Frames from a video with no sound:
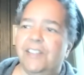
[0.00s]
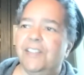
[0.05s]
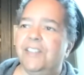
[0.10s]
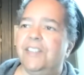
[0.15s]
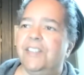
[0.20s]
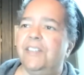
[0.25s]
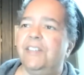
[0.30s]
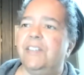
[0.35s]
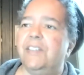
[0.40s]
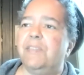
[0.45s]

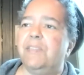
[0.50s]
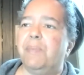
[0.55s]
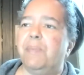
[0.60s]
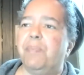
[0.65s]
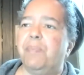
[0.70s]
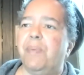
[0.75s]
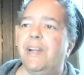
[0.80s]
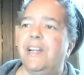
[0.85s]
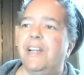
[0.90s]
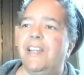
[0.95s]
seems to be
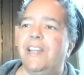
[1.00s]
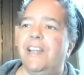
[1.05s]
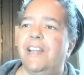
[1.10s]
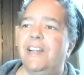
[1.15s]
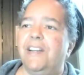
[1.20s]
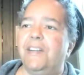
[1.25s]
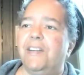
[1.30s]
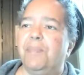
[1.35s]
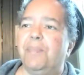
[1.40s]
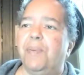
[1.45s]

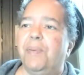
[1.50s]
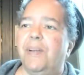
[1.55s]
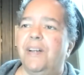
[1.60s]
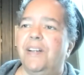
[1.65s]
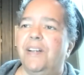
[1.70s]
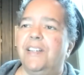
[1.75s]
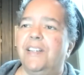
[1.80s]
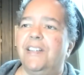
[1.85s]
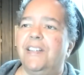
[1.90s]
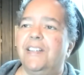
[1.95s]
predicated
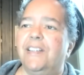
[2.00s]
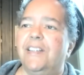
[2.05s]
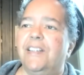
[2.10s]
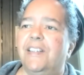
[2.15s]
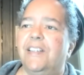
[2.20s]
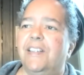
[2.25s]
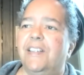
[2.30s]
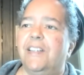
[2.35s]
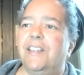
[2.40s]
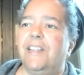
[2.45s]
upon
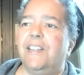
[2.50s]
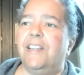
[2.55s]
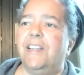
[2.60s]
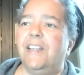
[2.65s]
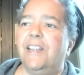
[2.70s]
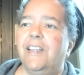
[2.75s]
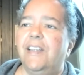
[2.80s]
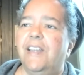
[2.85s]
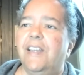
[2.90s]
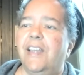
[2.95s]

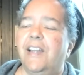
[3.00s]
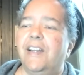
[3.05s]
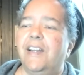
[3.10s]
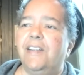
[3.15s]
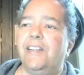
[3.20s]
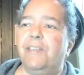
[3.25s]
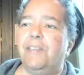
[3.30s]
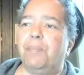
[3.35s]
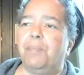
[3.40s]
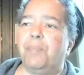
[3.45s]

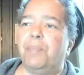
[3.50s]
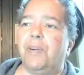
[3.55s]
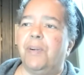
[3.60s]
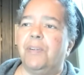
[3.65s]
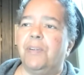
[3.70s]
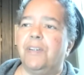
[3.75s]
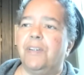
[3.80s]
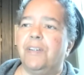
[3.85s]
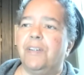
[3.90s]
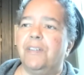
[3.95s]
getting a
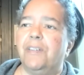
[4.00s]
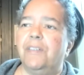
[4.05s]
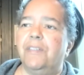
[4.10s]
broker,